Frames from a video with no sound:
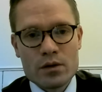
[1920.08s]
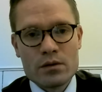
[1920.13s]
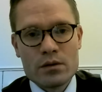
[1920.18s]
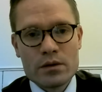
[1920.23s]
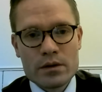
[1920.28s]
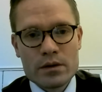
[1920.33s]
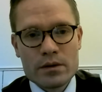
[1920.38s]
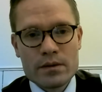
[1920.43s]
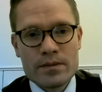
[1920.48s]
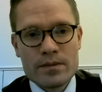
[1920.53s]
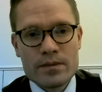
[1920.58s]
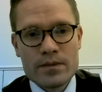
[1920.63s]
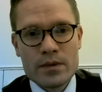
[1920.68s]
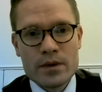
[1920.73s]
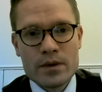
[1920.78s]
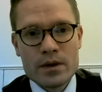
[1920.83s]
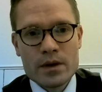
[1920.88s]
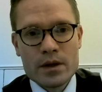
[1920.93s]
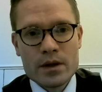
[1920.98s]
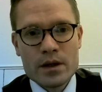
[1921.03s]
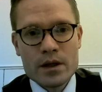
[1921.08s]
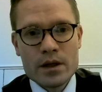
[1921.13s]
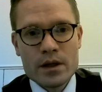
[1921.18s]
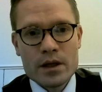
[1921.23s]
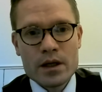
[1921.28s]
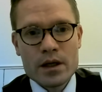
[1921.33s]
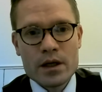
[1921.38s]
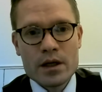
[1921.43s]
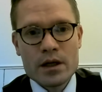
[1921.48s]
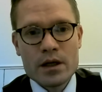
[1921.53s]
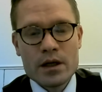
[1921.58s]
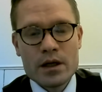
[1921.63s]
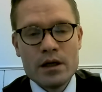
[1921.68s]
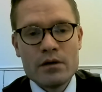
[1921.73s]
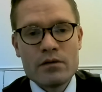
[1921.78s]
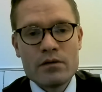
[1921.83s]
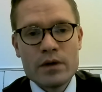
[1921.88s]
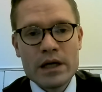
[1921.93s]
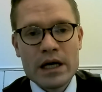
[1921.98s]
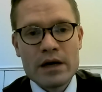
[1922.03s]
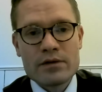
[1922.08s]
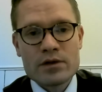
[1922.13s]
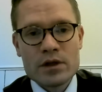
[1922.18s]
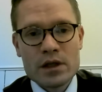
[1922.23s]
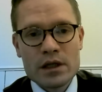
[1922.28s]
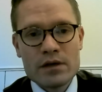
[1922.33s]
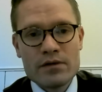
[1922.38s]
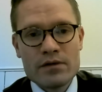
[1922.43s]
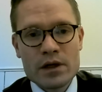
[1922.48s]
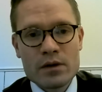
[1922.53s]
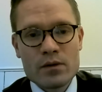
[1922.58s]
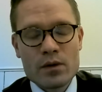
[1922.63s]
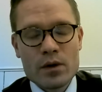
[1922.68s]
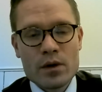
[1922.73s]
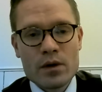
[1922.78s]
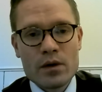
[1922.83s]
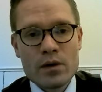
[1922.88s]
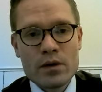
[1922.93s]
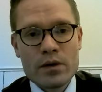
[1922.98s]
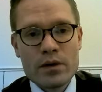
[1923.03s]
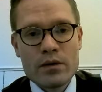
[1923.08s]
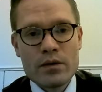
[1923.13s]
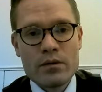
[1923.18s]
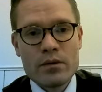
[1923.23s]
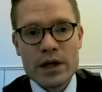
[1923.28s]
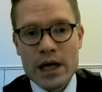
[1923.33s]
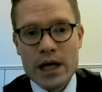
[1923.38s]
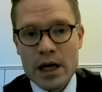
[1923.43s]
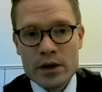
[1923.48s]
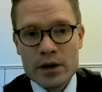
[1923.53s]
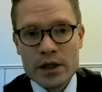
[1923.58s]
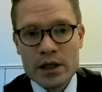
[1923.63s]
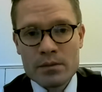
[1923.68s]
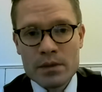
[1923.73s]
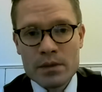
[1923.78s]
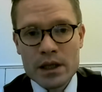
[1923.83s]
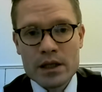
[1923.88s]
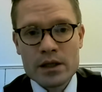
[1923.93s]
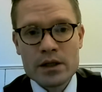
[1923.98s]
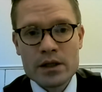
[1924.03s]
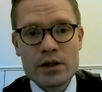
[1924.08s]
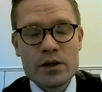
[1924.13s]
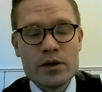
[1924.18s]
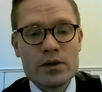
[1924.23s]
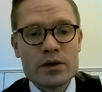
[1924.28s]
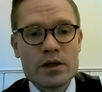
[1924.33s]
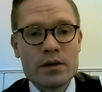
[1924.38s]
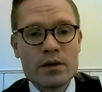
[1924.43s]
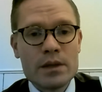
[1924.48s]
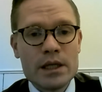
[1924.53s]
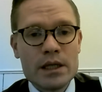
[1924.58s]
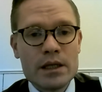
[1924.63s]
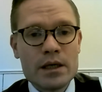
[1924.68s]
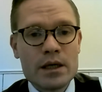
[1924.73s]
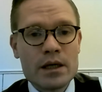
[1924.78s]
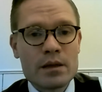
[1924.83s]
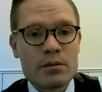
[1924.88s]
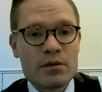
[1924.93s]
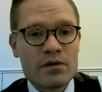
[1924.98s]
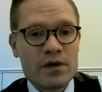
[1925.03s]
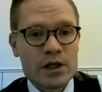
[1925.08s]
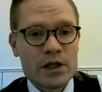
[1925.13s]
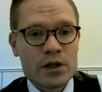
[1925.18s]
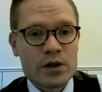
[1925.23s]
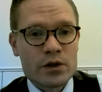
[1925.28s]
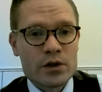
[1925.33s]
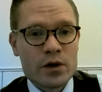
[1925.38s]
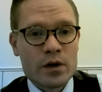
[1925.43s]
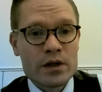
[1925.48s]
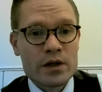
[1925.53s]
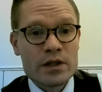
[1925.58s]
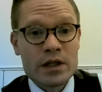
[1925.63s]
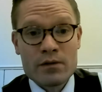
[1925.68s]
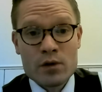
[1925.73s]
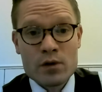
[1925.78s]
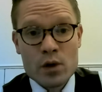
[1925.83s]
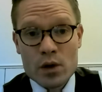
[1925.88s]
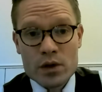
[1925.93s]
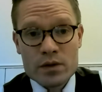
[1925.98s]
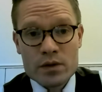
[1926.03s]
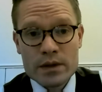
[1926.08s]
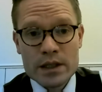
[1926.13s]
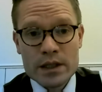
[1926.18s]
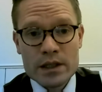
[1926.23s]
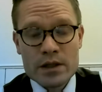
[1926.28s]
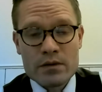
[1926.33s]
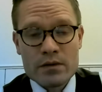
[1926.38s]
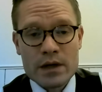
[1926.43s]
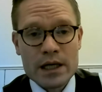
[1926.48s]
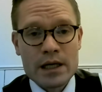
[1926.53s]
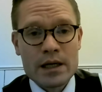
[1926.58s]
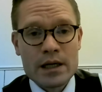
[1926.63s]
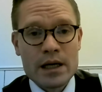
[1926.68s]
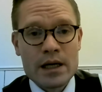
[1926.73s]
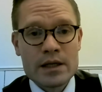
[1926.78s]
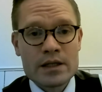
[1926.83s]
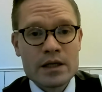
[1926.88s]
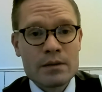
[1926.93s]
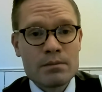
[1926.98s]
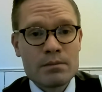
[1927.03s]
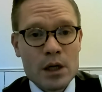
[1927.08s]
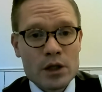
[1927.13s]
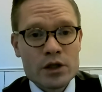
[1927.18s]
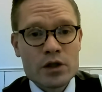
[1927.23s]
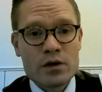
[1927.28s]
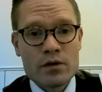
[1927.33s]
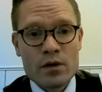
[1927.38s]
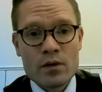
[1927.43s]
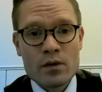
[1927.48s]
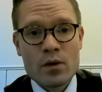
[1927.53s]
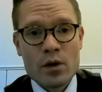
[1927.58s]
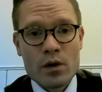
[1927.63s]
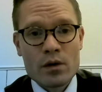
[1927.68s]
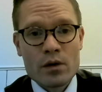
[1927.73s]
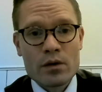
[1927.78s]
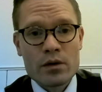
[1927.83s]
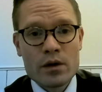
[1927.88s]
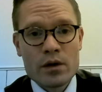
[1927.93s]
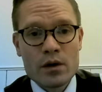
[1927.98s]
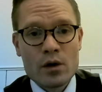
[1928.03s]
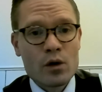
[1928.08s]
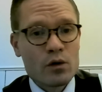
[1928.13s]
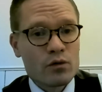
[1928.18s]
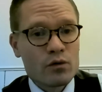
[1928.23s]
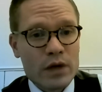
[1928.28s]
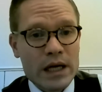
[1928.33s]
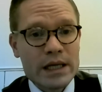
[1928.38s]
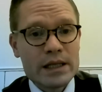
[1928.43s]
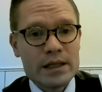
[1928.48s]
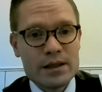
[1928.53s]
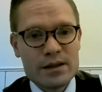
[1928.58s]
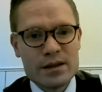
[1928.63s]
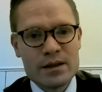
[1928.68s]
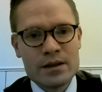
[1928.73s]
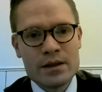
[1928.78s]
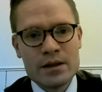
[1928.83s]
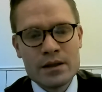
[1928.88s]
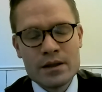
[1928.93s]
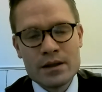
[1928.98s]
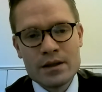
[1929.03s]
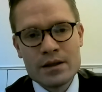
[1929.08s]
told uh, if we have to live in a world without independent news and media and professional journalists. And of course, we need to recognize that much of the world already